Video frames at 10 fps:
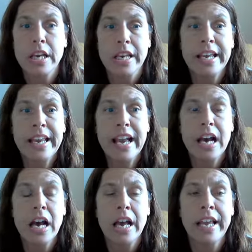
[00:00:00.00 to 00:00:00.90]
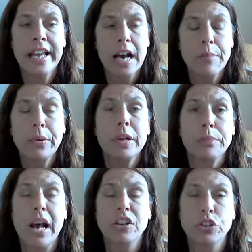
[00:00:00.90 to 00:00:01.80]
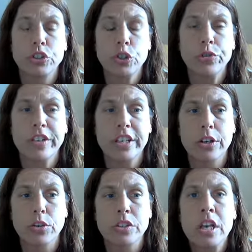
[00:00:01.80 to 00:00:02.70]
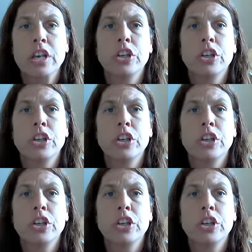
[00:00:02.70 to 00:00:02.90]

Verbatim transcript: He uh, he I put up actually two videos.